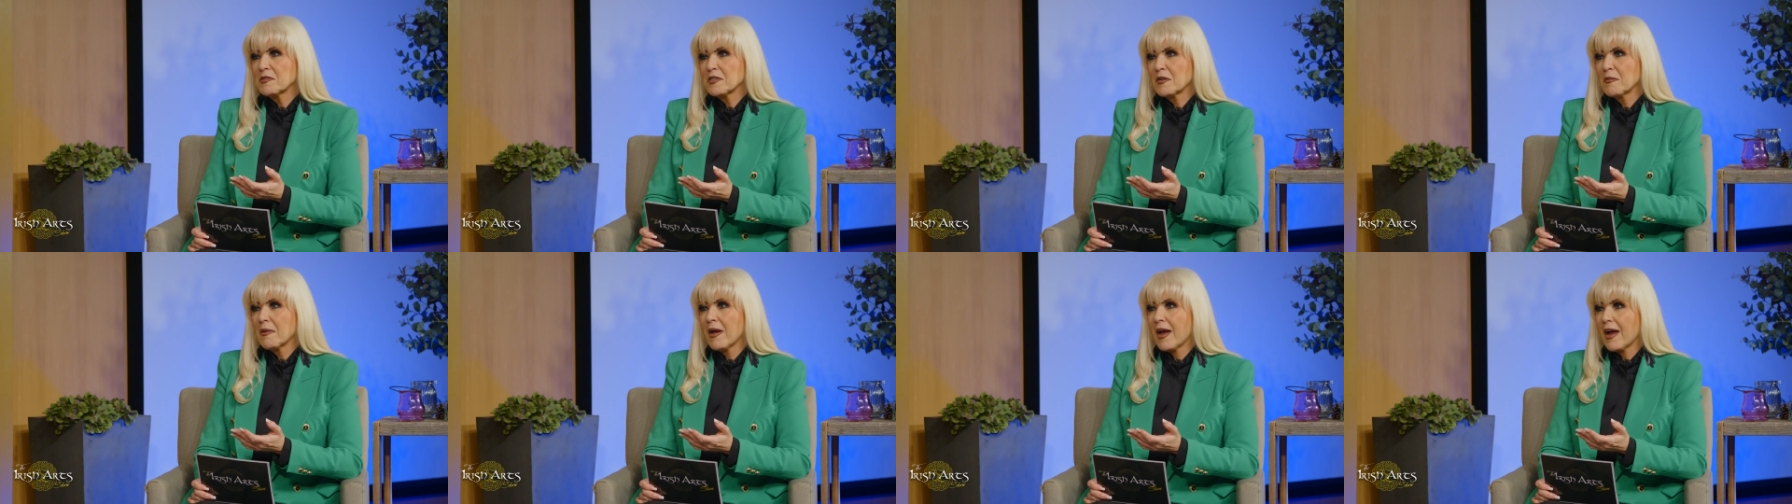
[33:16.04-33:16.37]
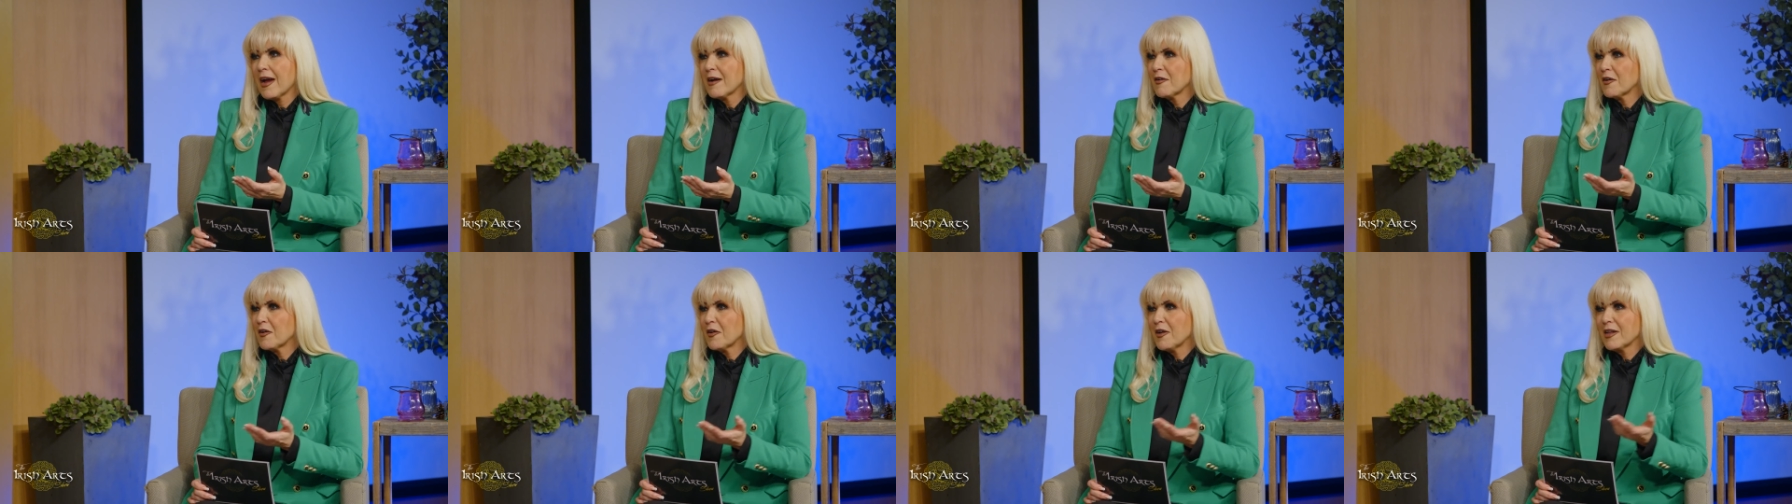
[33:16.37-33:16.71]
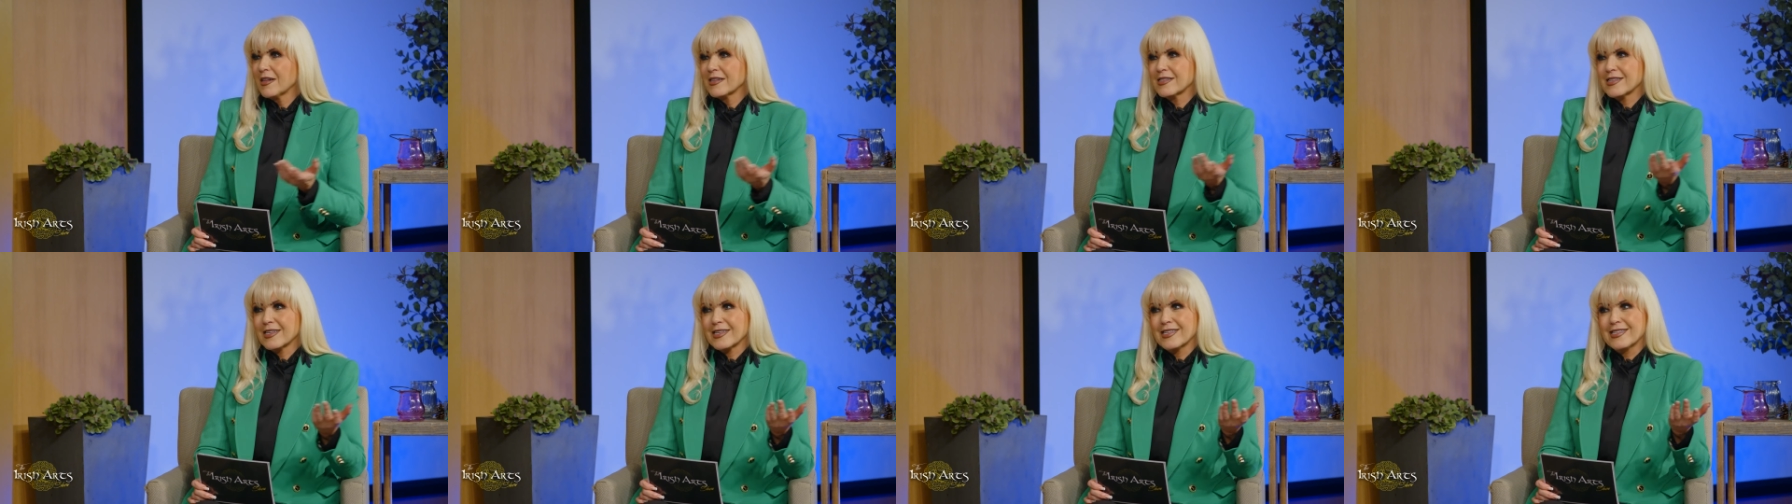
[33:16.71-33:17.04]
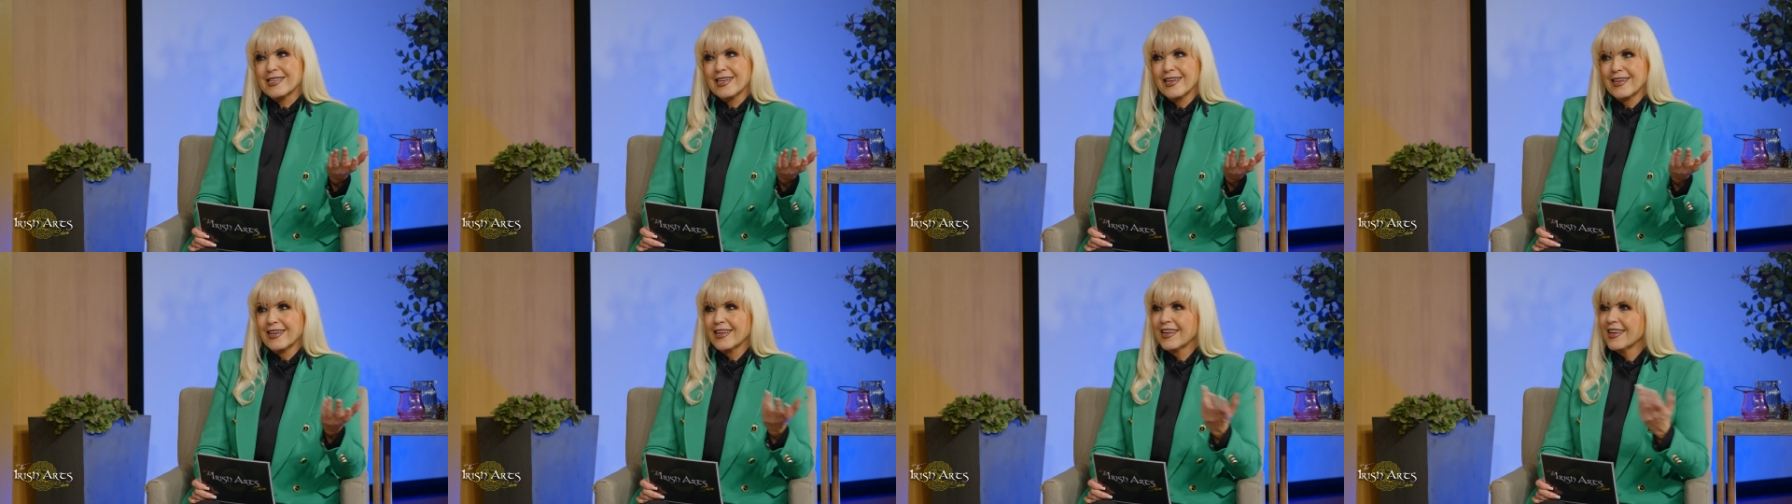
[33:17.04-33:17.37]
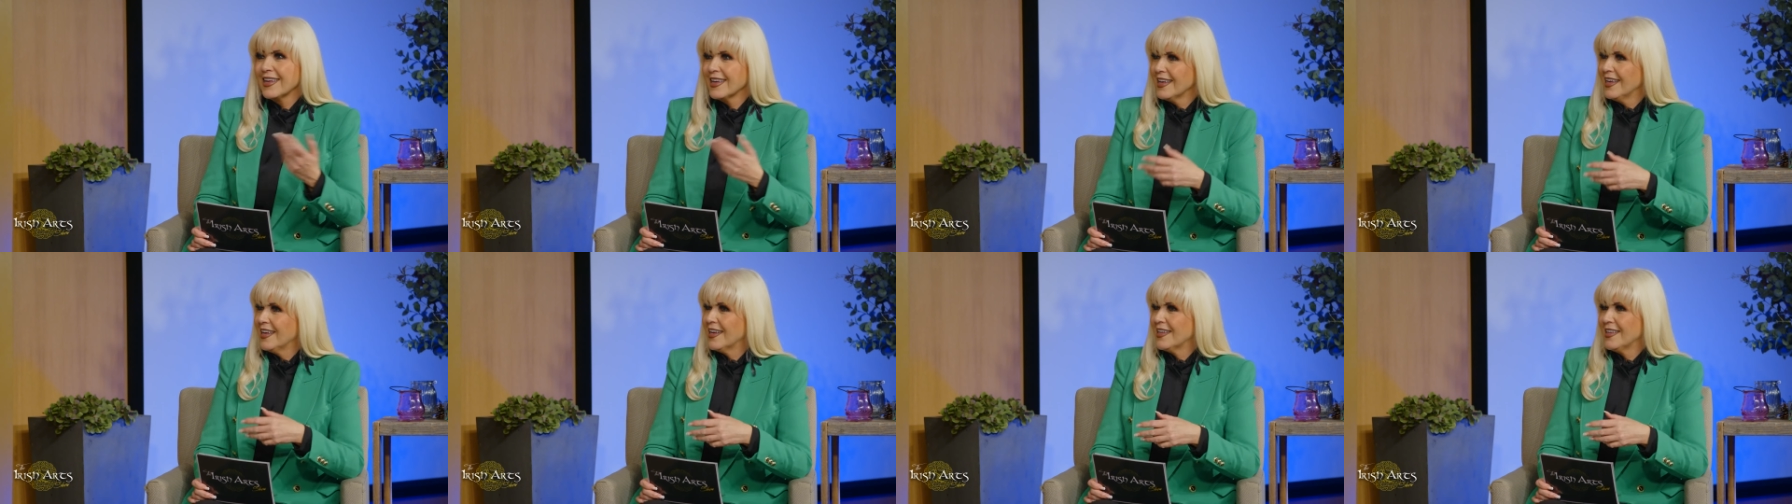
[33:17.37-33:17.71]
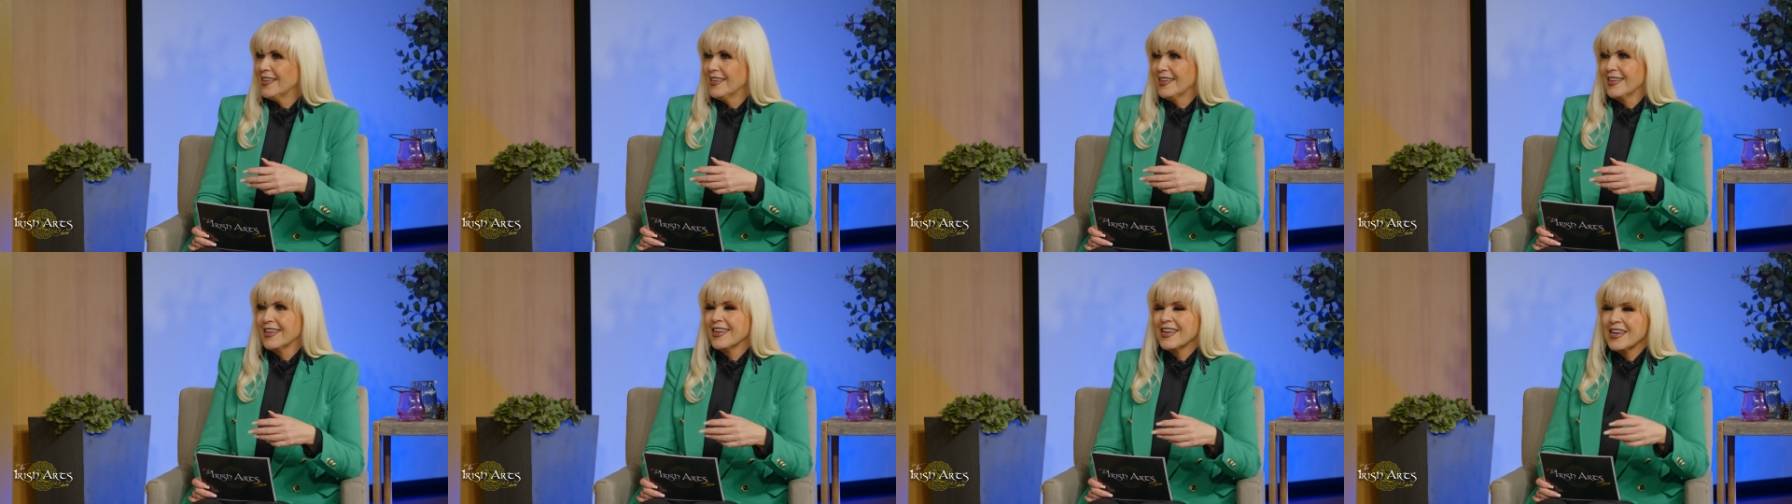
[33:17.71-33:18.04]
somehow, or else
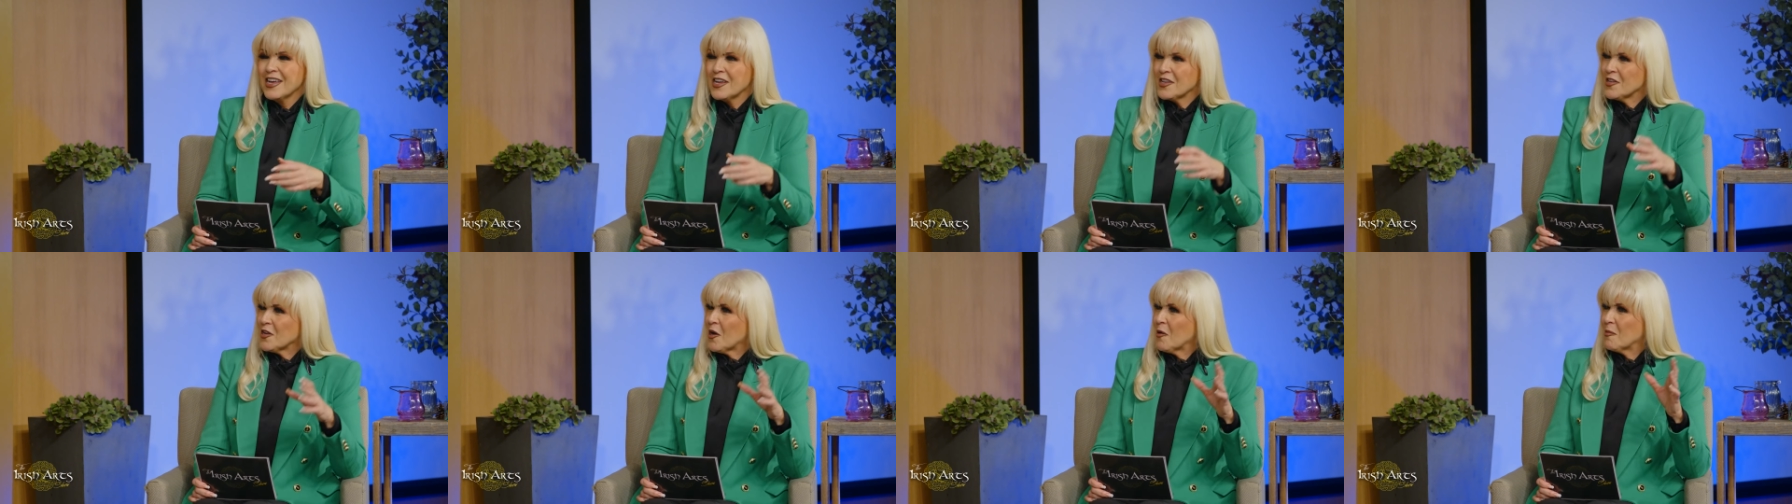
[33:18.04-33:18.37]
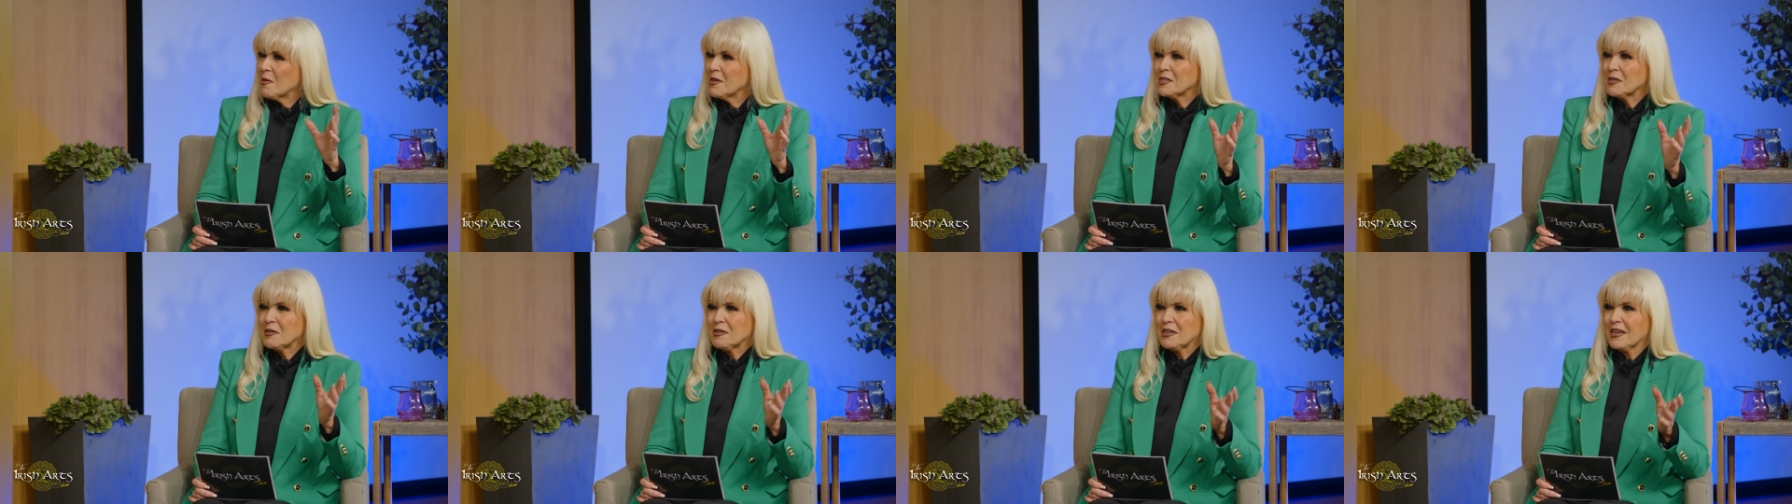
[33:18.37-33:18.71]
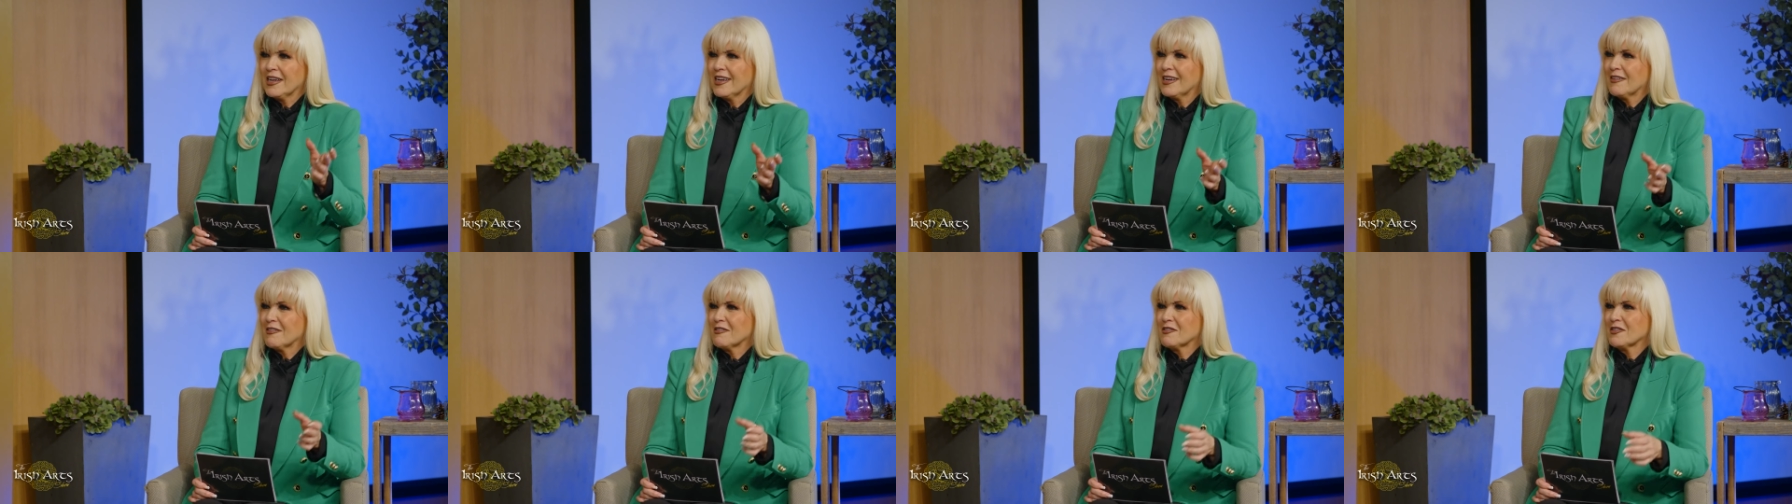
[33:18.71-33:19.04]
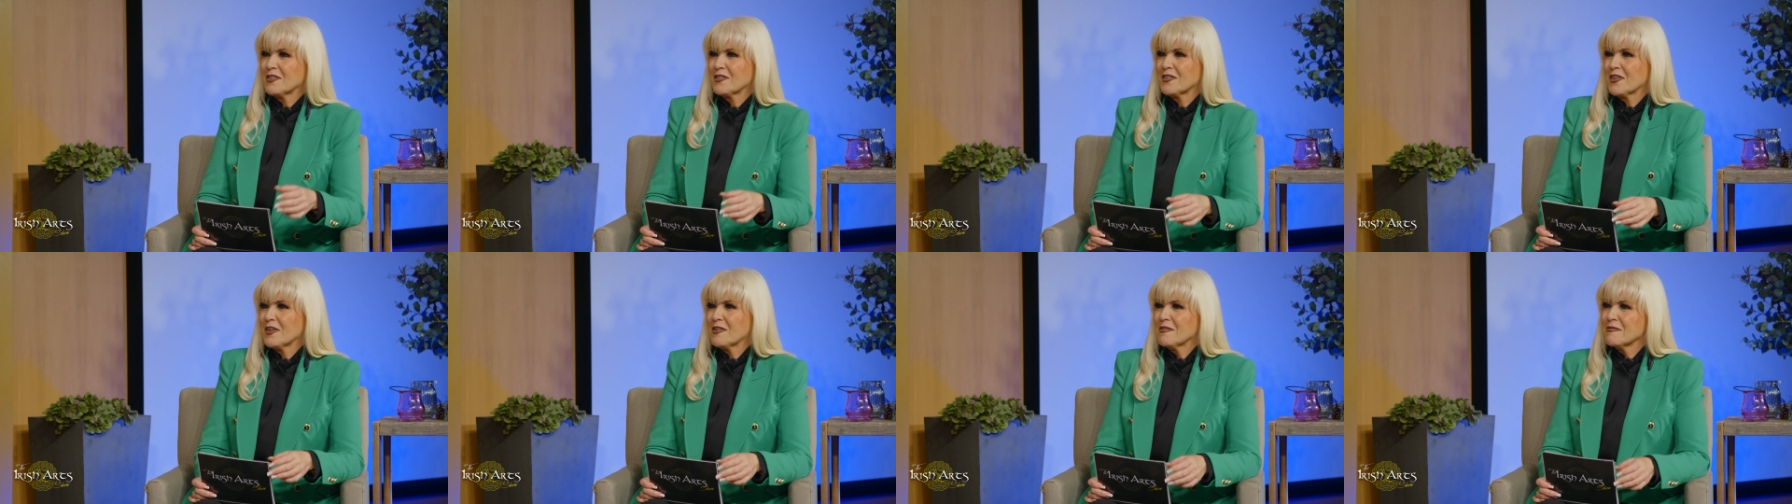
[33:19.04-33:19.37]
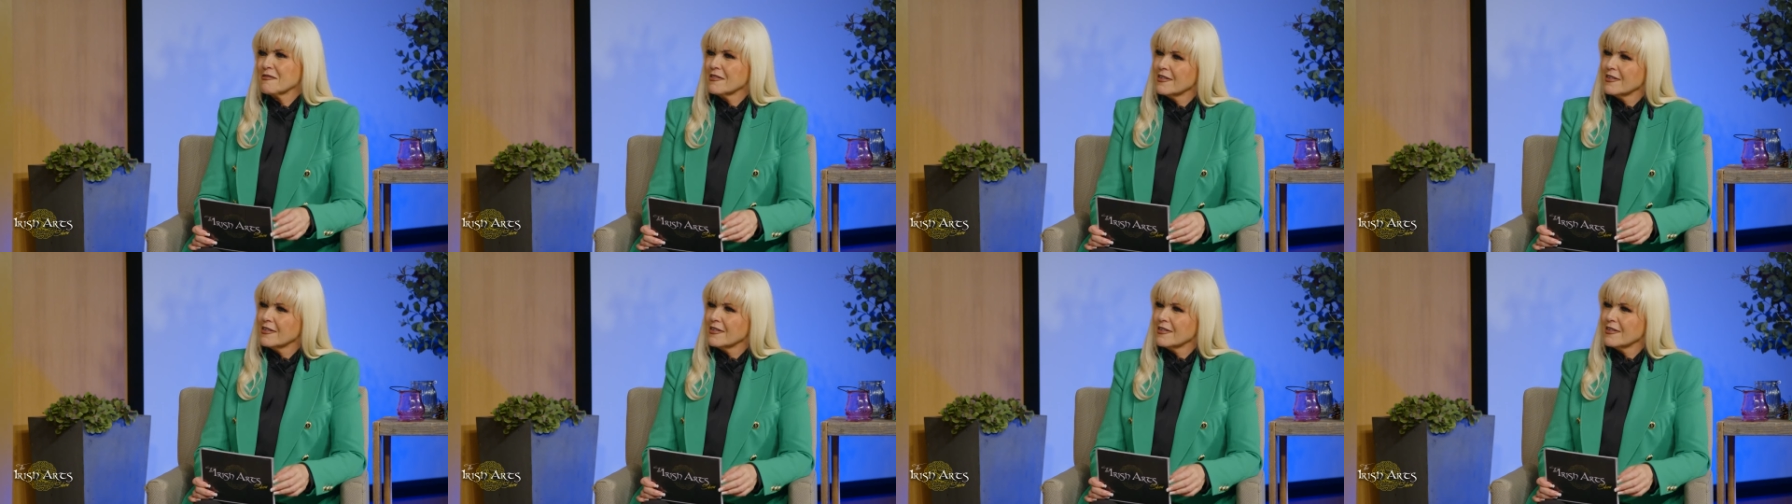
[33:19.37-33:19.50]
nobody's going to hear it, you know.